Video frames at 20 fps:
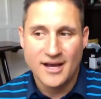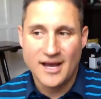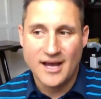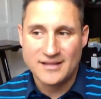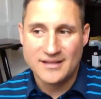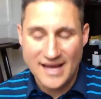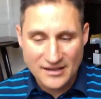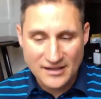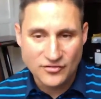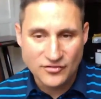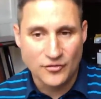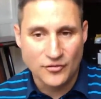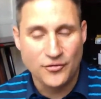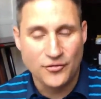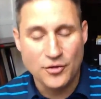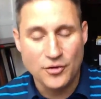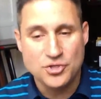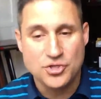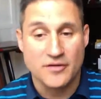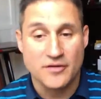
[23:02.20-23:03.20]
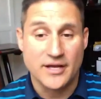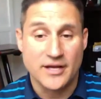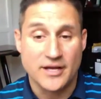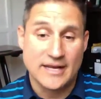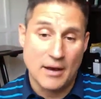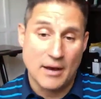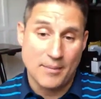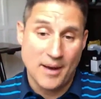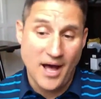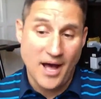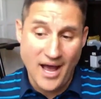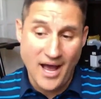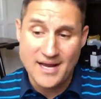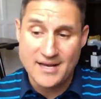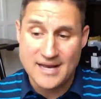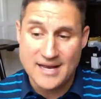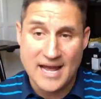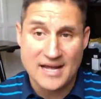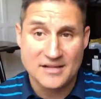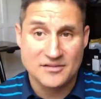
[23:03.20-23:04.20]
And that's the future of it. Now,
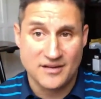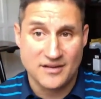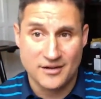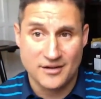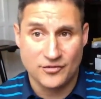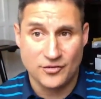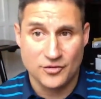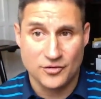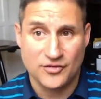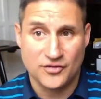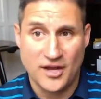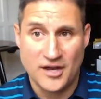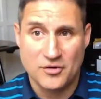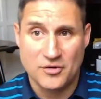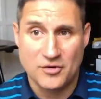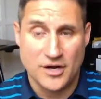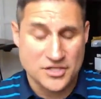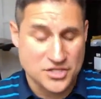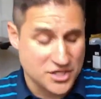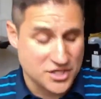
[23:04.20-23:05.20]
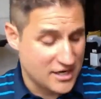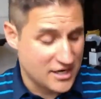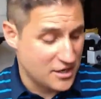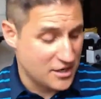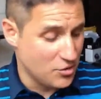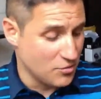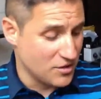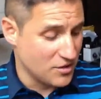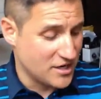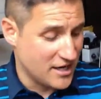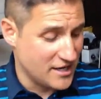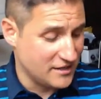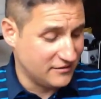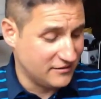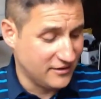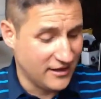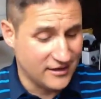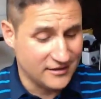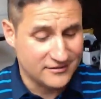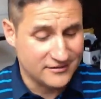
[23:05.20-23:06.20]
behind that, to answer your second question, I know we're kind of
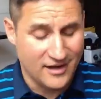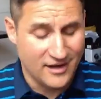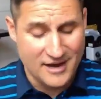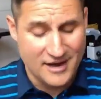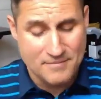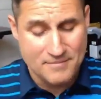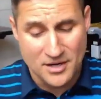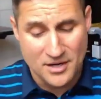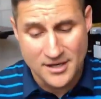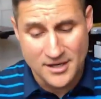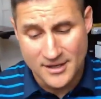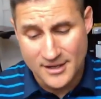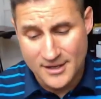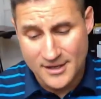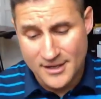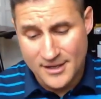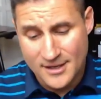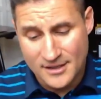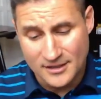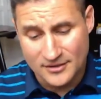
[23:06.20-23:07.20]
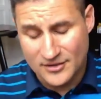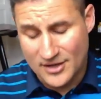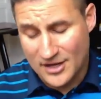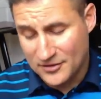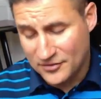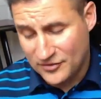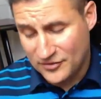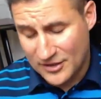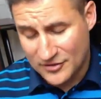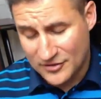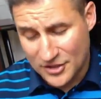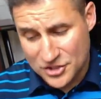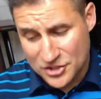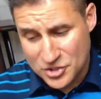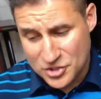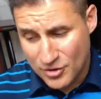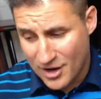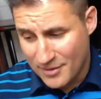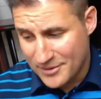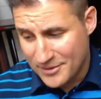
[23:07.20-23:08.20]
tight on time, but listen, I'll stay as long as
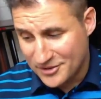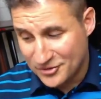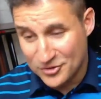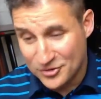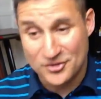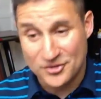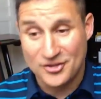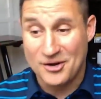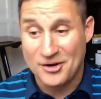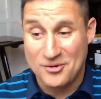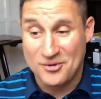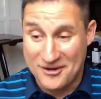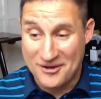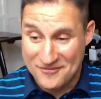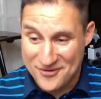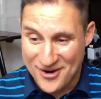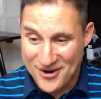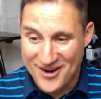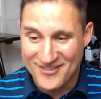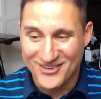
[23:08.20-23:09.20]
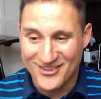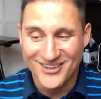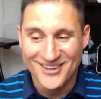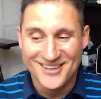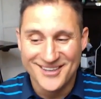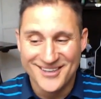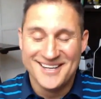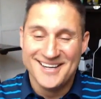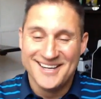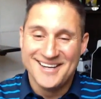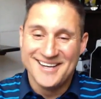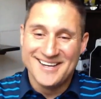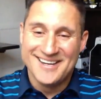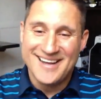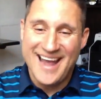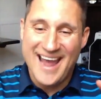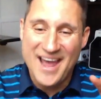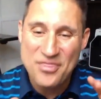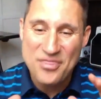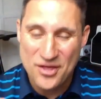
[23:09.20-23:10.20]
you want me to because I'll go on forever.
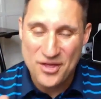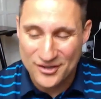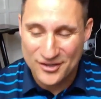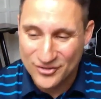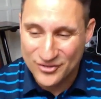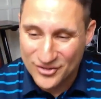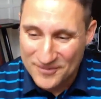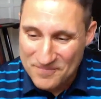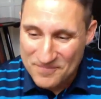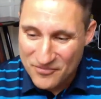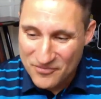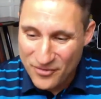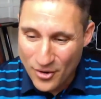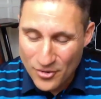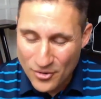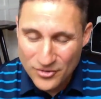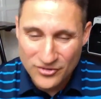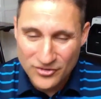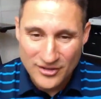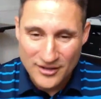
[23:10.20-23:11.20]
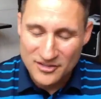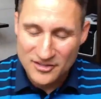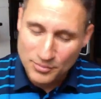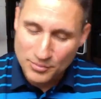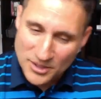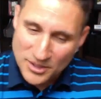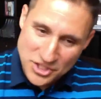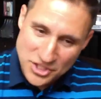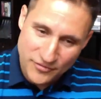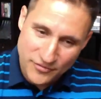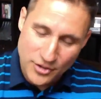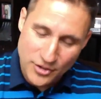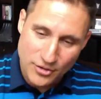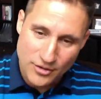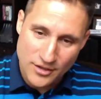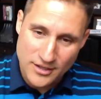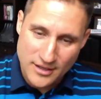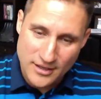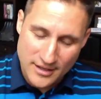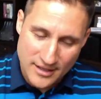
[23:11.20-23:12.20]
Ethics. Folks, especially if
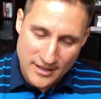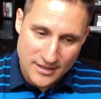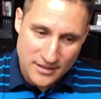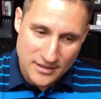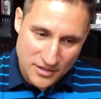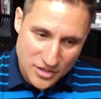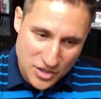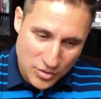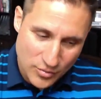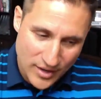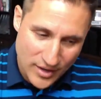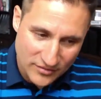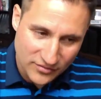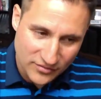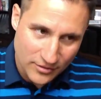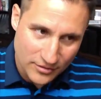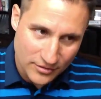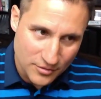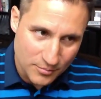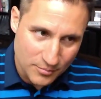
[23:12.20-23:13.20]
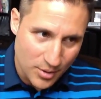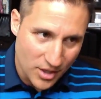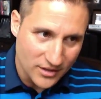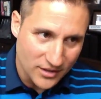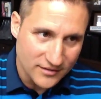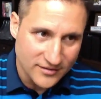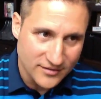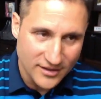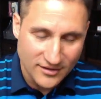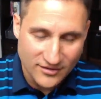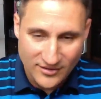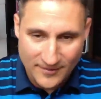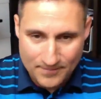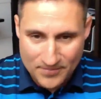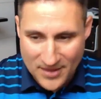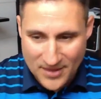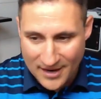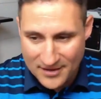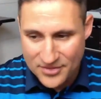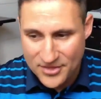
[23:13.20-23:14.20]
you're in, in the US under
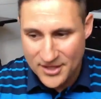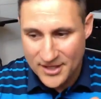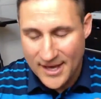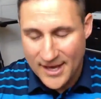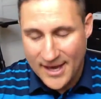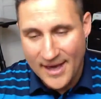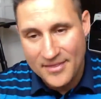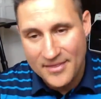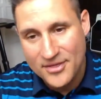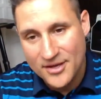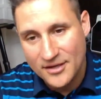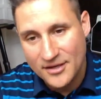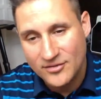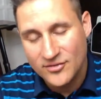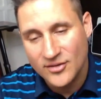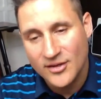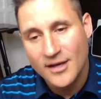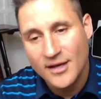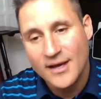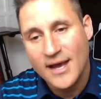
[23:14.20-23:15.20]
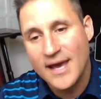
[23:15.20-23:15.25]
politics, I think ethics